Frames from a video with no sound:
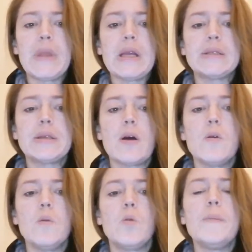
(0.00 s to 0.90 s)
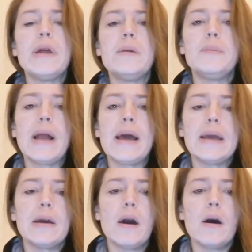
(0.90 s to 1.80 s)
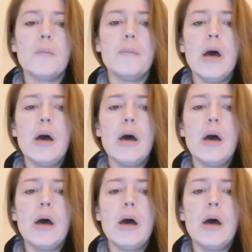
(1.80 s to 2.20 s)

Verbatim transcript: So women playing, um,